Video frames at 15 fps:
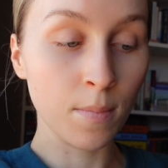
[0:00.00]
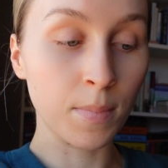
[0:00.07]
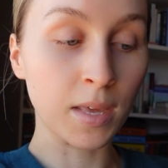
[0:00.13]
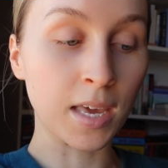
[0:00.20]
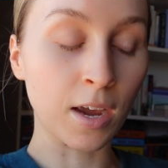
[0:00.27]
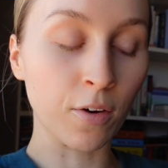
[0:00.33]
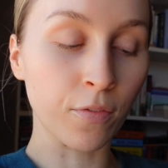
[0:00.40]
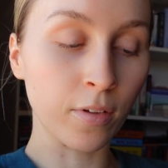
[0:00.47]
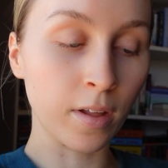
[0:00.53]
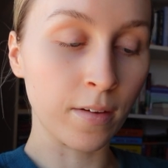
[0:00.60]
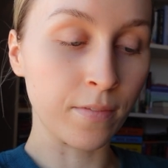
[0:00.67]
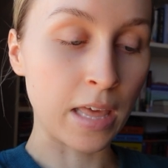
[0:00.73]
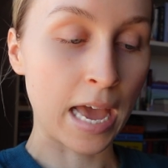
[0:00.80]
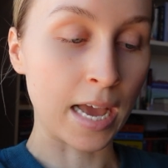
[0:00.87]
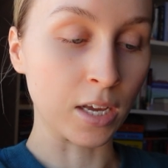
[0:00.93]
Be careful
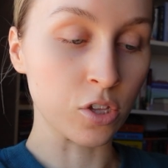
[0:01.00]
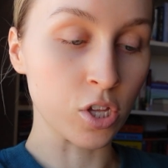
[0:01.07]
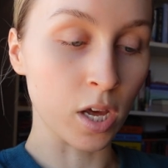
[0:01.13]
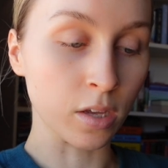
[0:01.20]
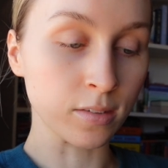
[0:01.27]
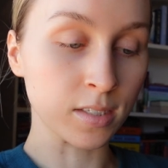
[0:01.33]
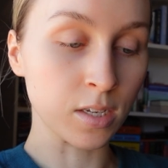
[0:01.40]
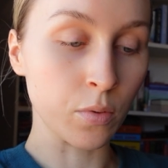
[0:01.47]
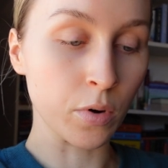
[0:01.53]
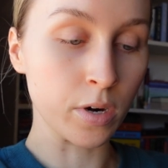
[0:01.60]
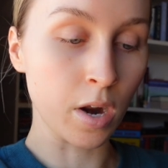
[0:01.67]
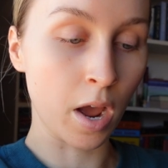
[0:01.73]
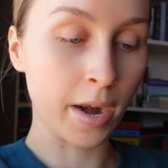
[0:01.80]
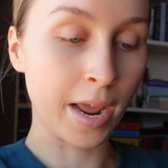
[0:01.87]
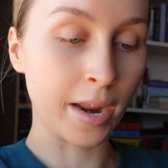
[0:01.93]
of the eggshells. You are
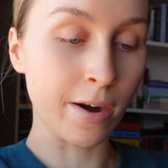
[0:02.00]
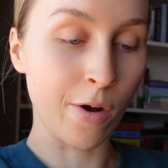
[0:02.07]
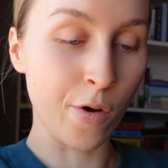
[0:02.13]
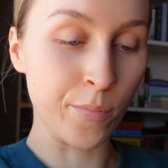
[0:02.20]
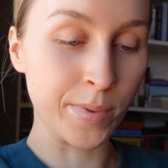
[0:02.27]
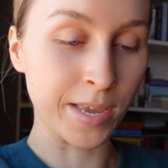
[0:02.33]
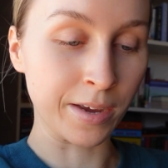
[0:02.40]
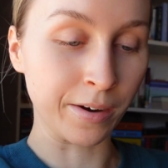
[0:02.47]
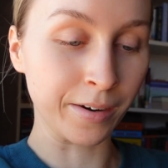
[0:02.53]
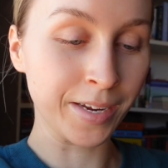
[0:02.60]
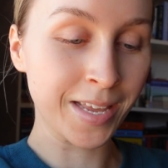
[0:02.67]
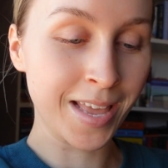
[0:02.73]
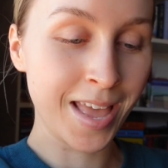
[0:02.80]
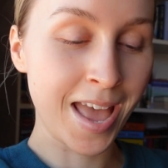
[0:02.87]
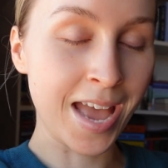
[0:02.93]
not at home here
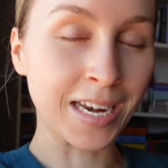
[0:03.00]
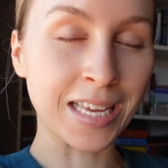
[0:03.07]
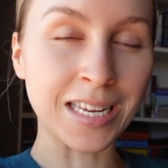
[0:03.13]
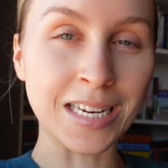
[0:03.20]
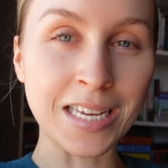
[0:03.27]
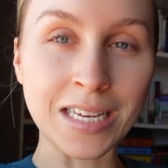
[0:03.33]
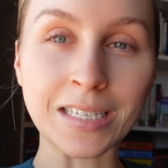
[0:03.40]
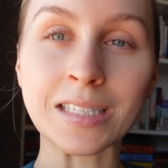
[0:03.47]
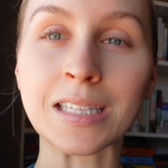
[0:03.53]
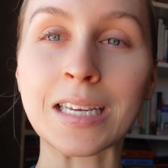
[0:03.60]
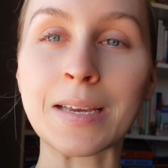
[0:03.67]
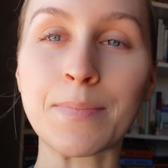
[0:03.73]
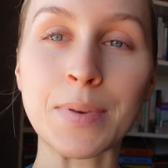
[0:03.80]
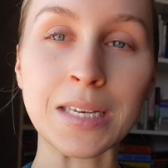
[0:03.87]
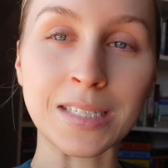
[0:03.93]
and can
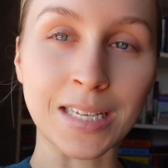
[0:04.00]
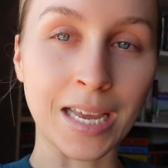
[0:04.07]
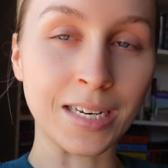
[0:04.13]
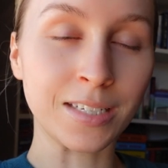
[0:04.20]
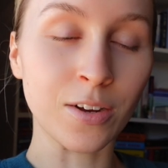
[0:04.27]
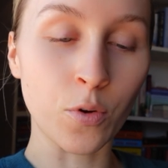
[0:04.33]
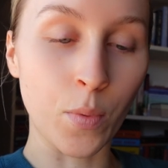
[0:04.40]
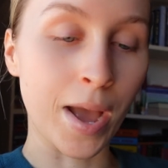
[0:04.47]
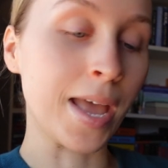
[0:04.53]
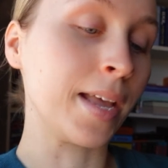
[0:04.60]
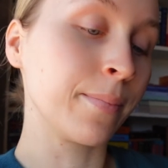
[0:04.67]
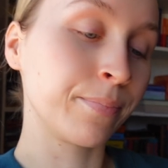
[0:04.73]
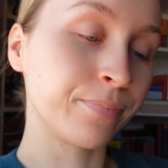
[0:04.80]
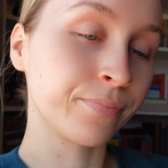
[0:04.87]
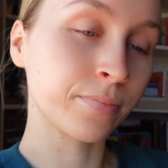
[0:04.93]
easily be sent away.
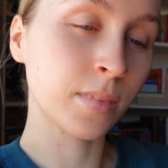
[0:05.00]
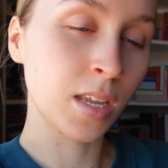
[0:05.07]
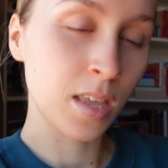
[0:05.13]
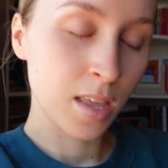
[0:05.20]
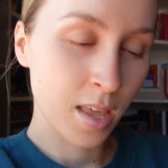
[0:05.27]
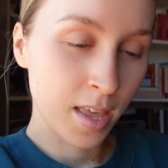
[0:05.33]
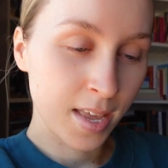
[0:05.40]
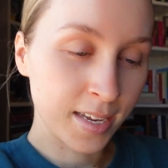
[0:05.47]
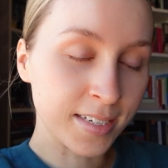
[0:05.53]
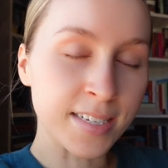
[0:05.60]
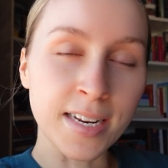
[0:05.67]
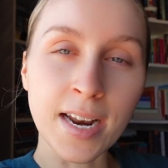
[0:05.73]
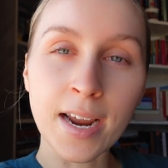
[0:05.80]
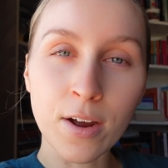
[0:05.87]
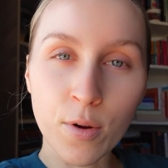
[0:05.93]

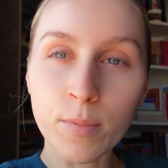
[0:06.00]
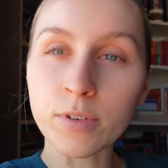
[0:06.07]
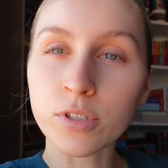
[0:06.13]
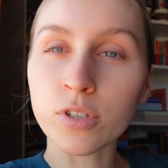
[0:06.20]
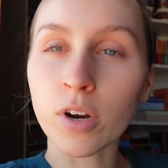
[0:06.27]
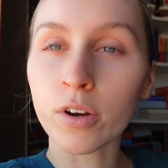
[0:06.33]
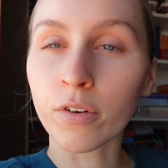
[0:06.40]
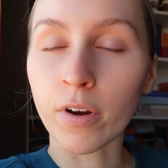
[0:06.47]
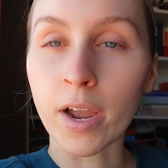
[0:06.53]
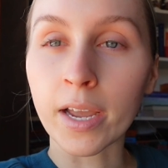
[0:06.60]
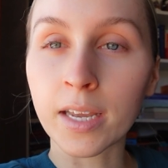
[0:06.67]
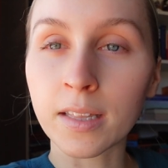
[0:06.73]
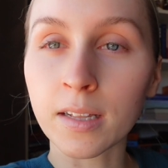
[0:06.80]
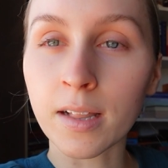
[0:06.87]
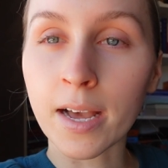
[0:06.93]
Did I almost start
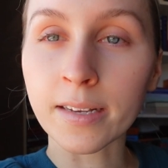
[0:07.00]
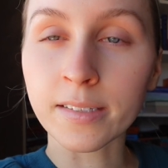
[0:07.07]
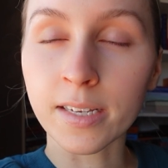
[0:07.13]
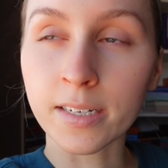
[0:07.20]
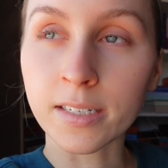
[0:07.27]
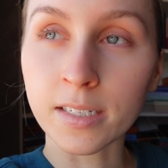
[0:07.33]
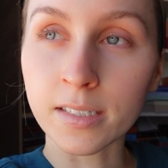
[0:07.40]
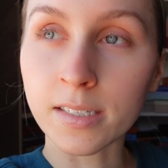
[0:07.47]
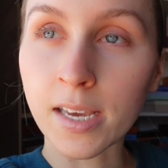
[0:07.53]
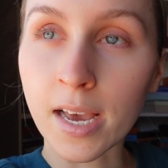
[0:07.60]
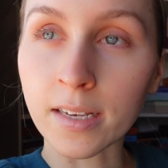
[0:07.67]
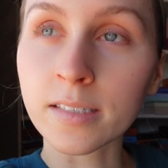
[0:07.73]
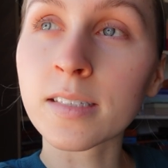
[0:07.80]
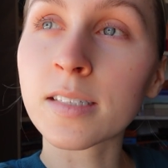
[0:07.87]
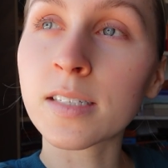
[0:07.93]
crying in the last sentence?
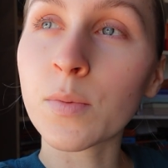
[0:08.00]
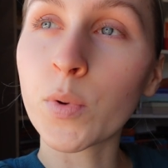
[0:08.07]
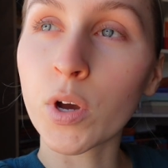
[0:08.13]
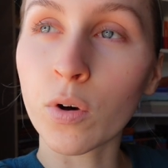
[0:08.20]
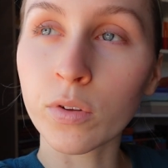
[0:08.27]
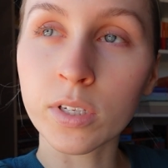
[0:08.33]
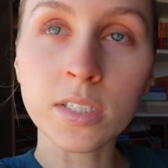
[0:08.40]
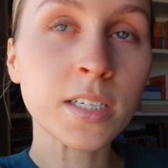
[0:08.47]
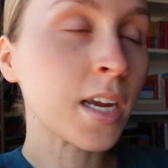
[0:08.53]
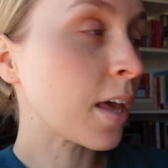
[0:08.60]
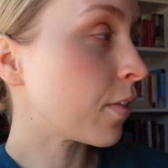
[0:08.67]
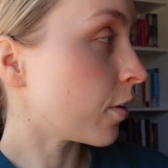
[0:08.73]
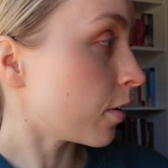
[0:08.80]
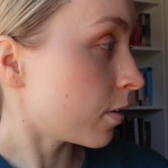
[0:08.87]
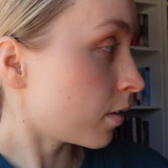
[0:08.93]
Yes. Did we hold it
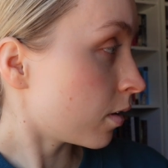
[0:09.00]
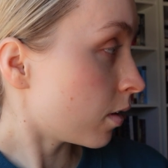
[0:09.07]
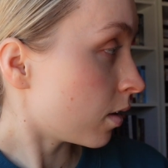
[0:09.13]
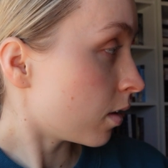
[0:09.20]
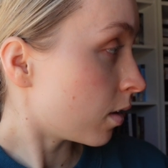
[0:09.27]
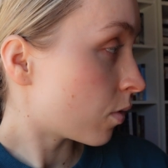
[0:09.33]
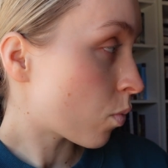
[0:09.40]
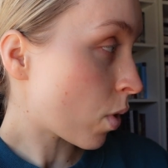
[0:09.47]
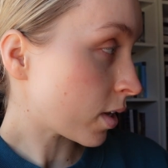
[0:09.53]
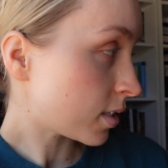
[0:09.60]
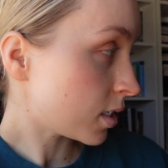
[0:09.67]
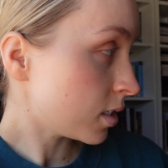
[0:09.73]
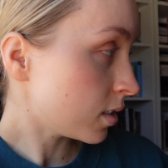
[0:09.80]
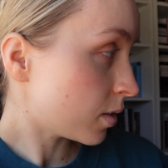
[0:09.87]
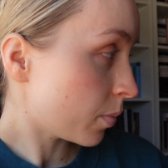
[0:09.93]
together?
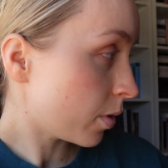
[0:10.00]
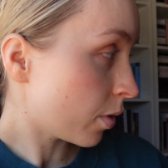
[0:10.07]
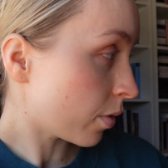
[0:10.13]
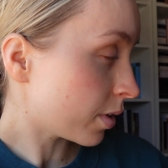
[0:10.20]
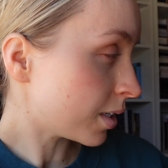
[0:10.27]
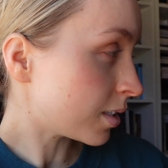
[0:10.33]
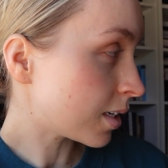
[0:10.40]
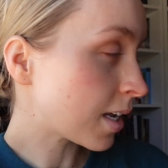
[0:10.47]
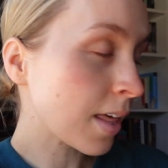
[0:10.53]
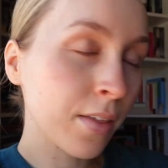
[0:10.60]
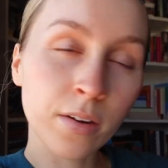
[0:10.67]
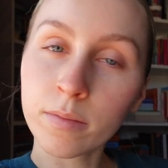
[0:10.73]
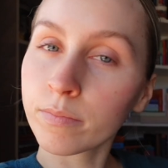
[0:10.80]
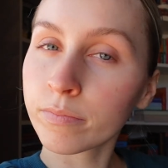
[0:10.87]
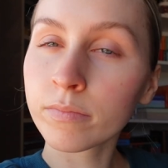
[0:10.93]
Watson, did we hold it
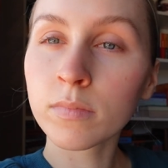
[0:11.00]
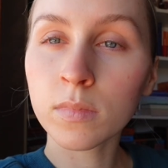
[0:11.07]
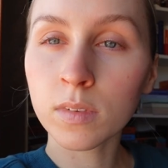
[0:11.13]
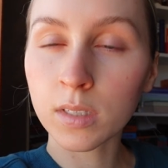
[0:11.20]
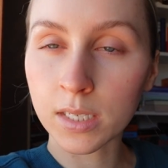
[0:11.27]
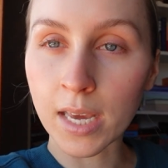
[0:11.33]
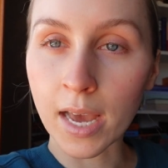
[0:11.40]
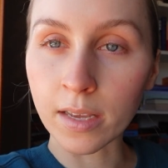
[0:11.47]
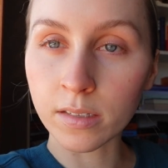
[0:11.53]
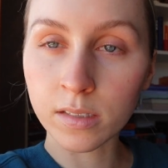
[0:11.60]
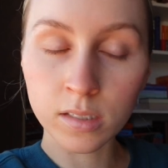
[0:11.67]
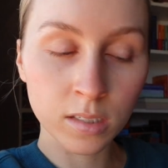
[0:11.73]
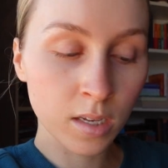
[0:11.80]
together? Yes.